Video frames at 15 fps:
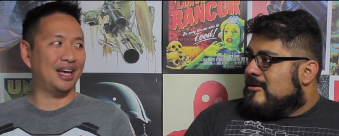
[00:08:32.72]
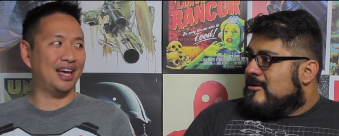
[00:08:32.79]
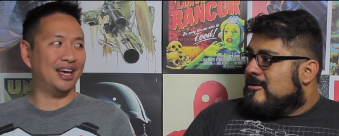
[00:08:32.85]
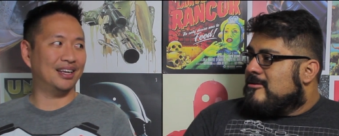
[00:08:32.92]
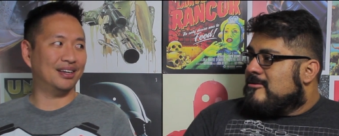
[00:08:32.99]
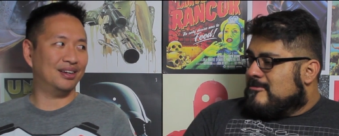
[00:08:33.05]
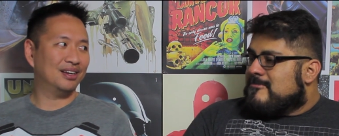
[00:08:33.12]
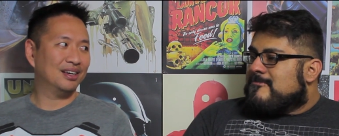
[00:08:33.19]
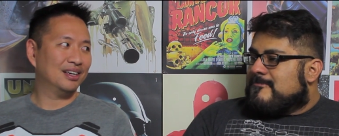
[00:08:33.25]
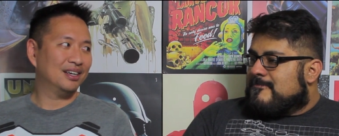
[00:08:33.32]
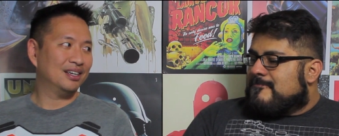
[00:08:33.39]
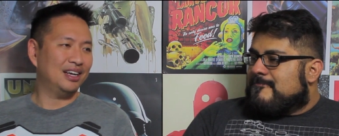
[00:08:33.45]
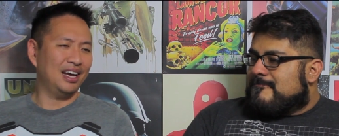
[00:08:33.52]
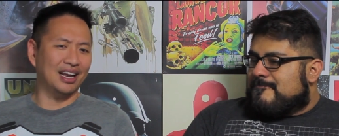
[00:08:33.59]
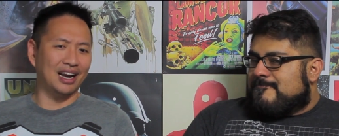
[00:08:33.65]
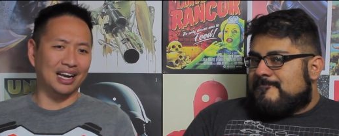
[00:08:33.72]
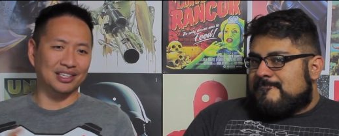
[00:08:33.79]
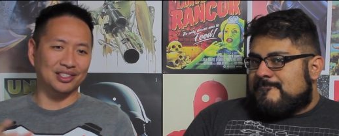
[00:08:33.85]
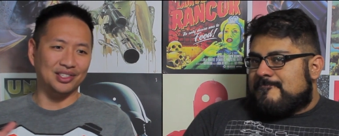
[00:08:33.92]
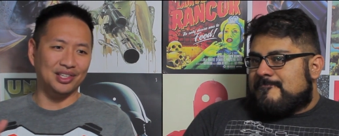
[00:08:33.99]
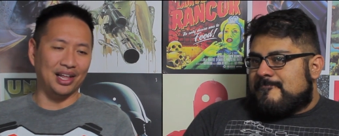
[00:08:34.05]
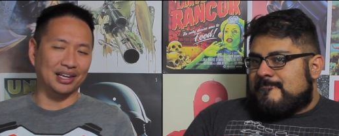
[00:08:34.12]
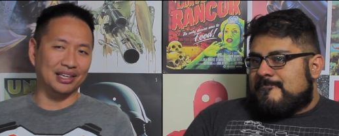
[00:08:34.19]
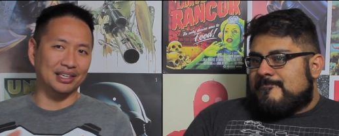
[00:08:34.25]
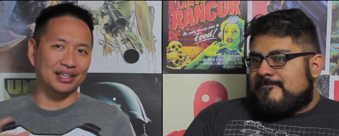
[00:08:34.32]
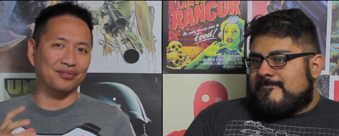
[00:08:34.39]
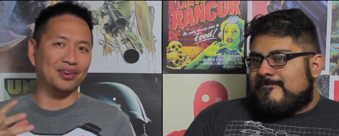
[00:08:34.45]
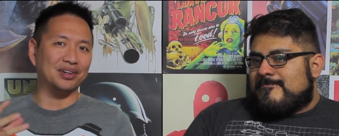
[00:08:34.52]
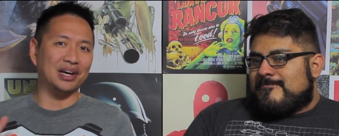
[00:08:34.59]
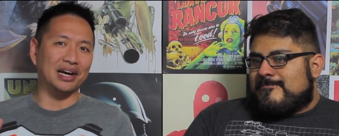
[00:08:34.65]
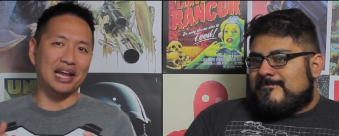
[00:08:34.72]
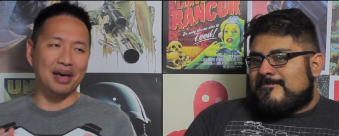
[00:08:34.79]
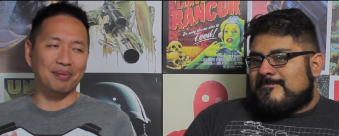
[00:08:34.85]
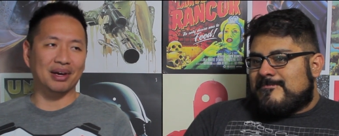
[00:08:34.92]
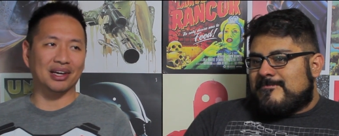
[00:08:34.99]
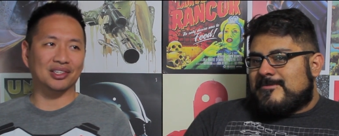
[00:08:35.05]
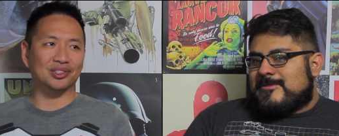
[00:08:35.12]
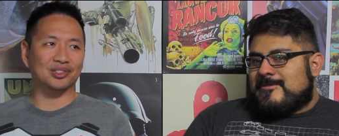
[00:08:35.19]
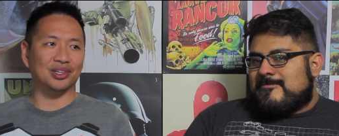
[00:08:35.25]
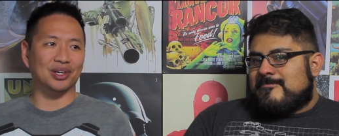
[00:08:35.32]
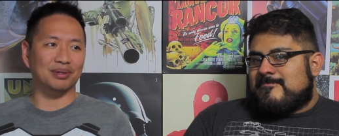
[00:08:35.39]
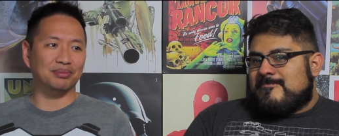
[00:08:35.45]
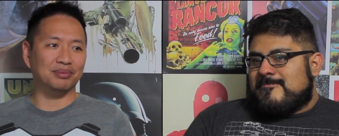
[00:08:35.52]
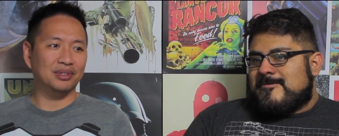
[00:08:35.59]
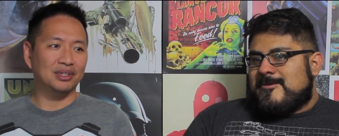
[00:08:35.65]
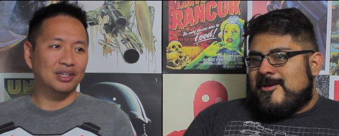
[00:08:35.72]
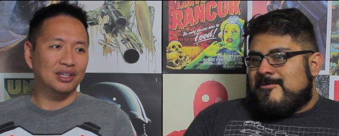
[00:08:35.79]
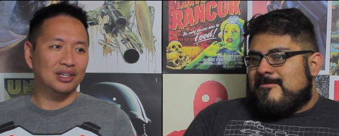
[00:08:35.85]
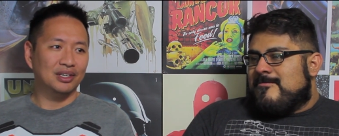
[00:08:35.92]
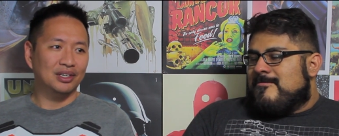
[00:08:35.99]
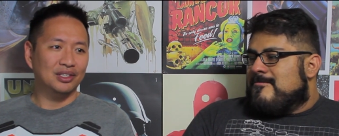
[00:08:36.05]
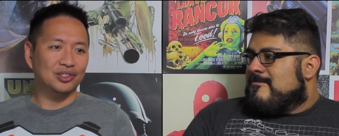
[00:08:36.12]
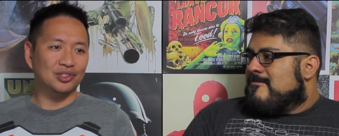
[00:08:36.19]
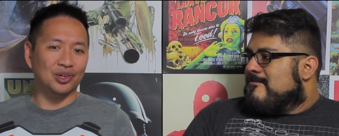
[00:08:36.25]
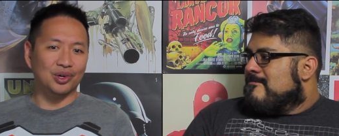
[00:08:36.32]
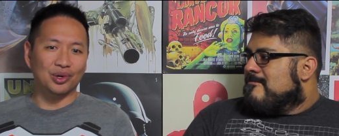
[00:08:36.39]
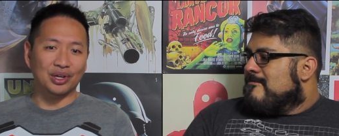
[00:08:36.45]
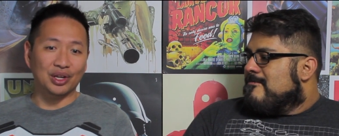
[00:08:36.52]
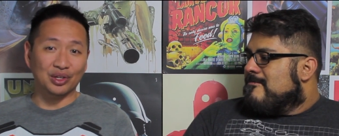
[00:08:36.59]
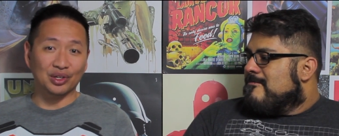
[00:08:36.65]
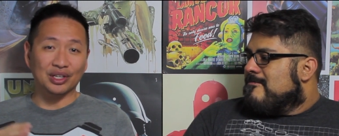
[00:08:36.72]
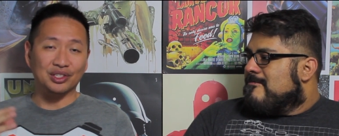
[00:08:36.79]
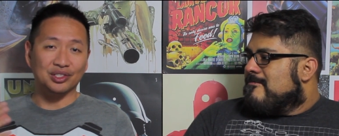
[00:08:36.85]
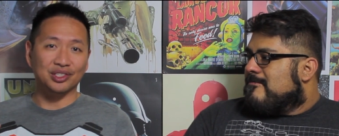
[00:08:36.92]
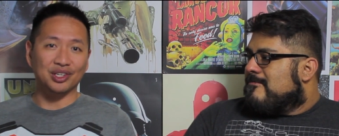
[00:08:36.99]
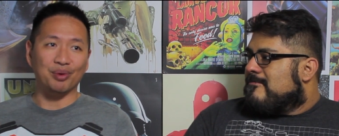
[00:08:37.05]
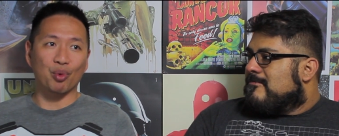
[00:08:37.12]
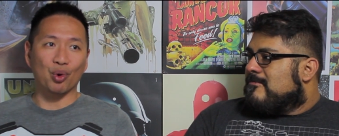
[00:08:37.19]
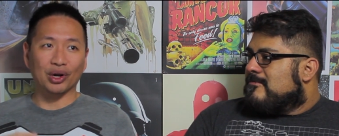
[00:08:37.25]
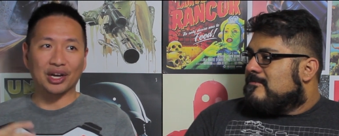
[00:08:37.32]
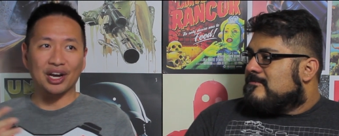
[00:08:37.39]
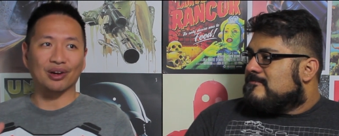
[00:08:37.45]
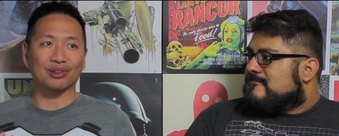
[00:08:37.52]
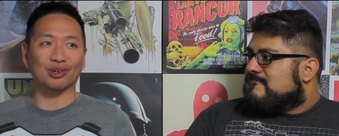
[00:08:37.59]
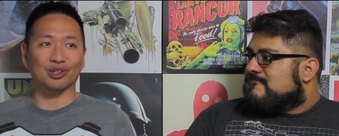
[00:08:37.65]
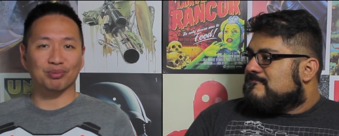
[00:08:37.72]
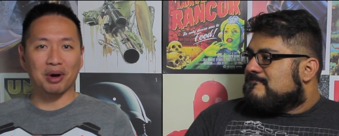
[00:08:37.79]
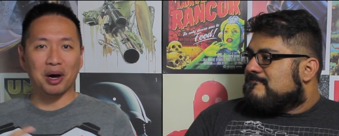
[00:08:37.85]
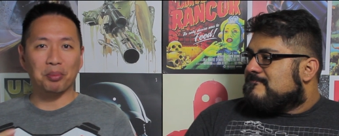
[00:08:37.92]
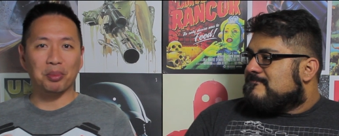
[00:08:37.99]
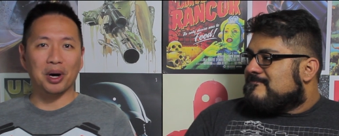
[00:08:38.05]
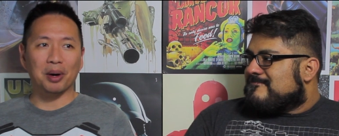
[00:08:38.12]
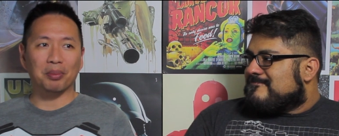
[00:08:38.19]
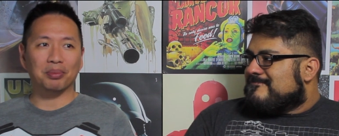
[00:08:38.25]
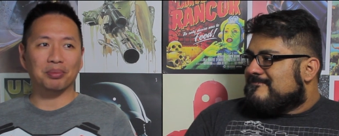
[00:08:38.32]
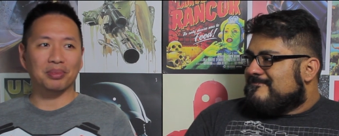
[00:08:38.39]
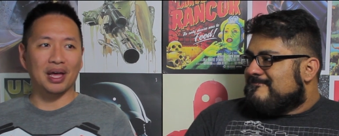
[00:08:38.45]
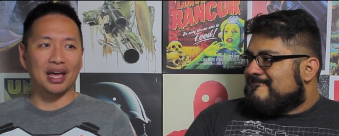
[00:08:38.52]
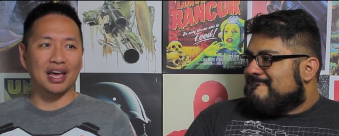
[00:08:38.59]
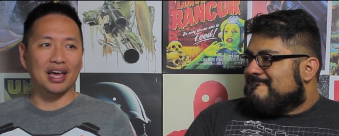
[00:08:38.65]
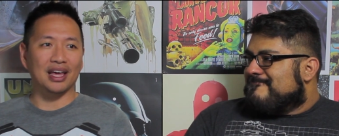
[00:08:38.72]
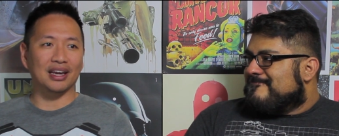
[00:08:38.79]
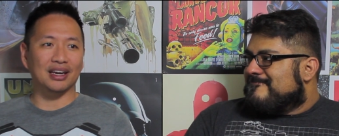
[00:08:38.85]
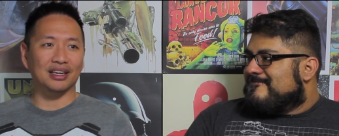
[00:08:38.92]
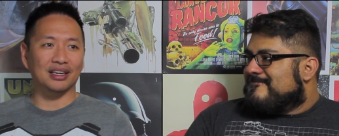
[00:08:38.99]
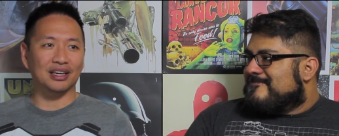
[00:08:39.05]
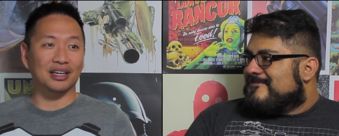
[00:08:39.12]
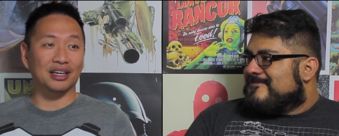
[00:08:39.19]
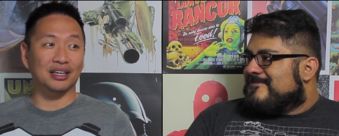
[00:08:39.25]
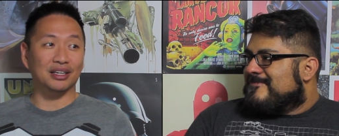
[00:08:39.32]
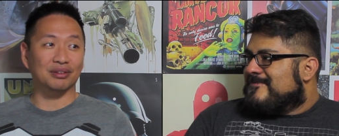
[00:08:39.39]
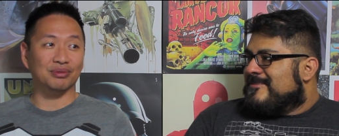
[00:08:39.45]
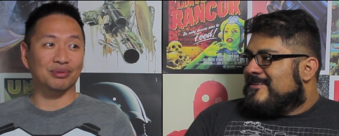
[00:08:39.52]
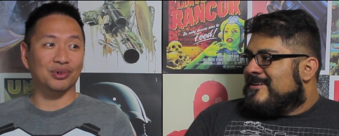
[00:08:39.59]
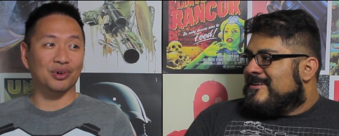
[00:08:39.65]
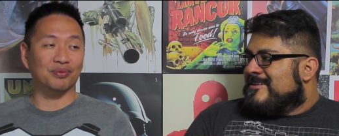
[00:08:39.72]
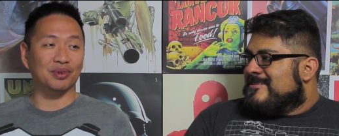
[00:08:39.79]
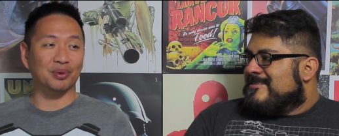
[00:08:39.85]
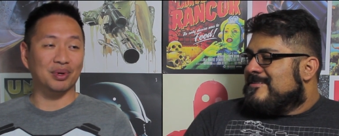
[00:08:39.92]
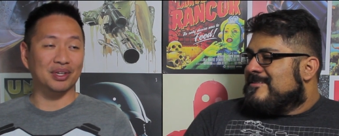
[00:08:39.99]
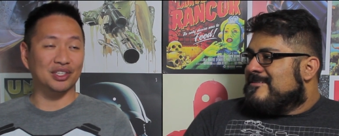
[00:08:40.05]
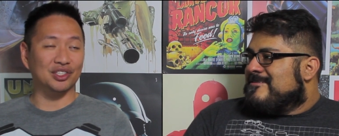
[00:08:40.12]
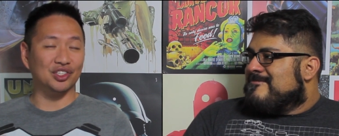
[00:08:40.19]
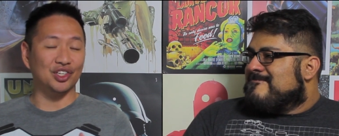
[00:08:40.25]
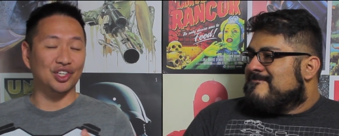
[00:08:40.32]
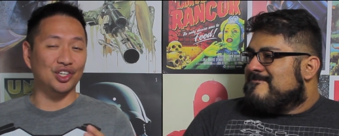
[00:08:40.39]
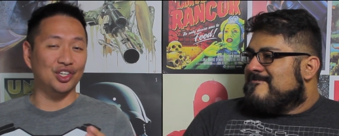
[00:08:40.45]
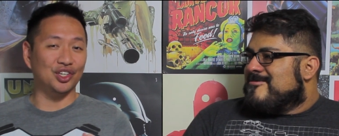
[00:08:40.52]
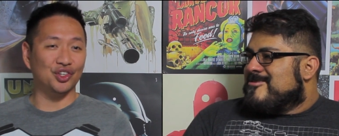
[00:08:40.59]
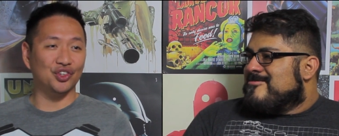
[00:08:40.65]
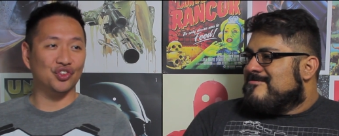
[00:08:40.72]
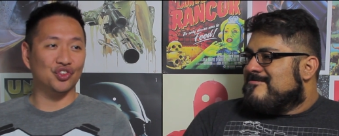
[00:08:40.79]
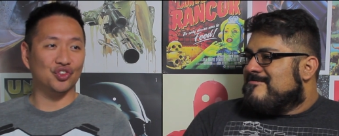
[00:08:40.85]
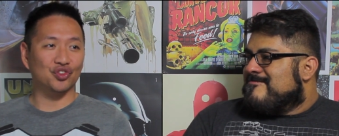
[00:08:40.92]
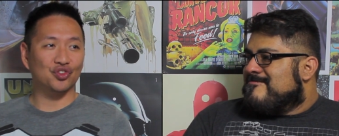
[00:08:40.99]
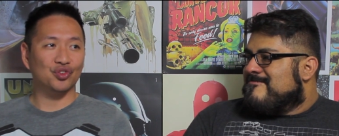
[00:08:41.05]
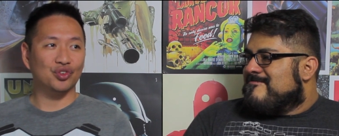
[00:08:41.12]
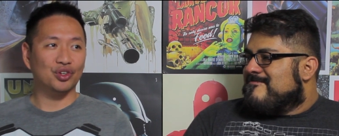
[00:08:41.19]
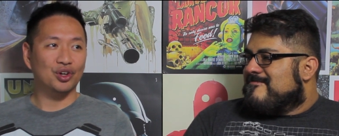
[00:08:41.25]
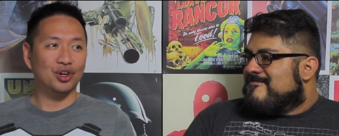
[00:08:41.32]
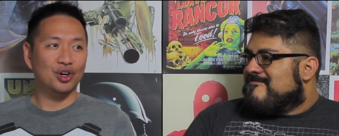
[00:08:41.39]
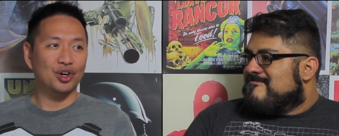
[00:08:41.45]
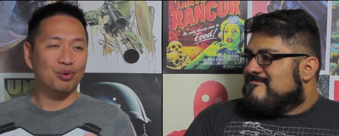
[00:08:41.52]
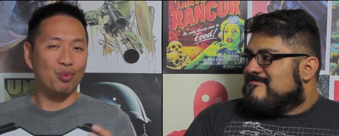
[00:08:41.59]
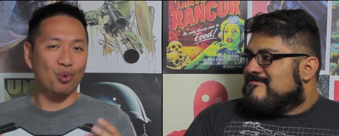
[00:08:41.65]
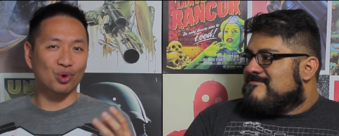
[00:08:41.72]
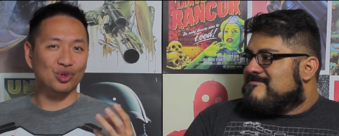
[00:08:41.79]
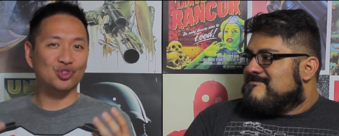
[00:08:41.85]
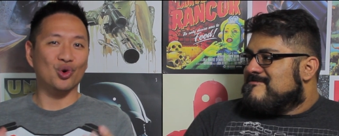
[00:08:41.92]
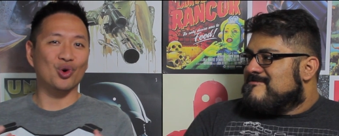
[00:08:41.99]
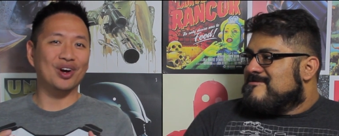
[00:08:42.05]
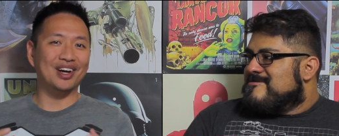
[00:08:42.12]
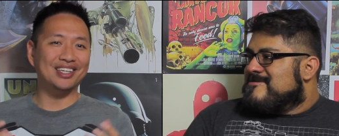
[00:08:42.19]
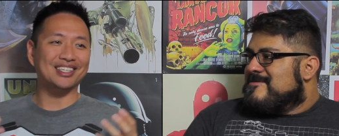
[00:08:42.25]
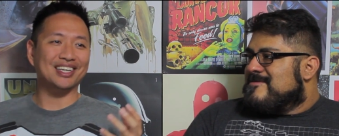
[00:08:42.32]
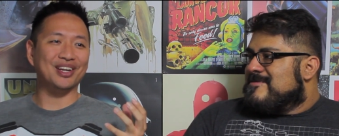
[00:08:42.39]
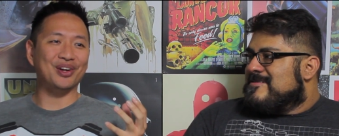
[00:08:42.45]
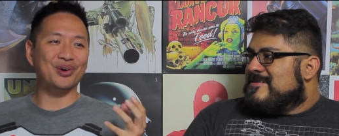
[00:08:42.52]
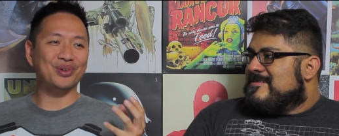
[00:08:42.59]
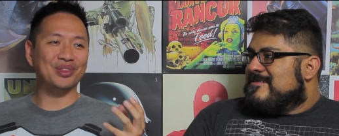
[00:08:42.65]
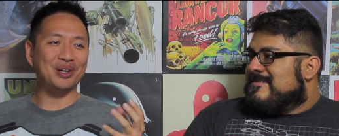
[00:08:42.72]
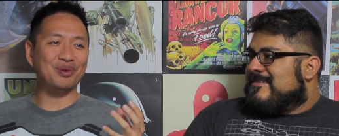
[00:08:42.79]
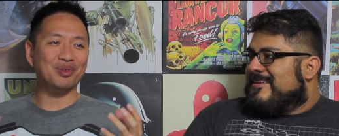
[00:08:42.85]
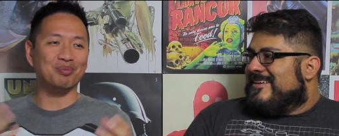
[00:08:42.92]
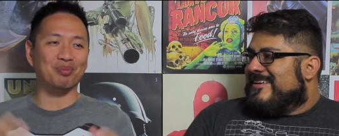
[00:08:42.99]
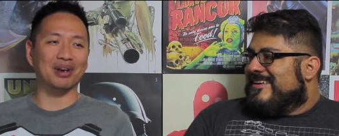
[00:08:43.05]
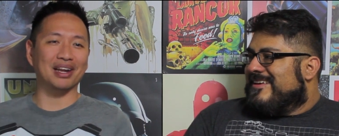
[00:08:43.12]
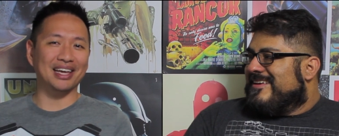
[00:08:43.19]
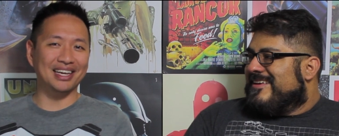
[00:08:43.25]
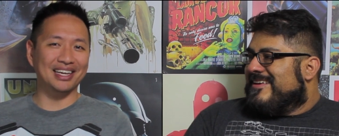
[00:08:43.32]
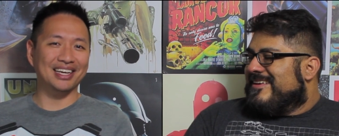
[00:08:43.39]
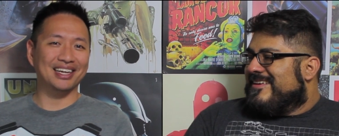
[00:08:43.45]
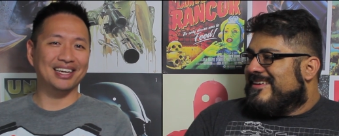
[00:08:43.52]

Speaker 1: and and I like to see like the different dynamics. Um, so, and you get to see more characters pop up, and uh, hopefully you get to see just more stories, and the whole thing with Blink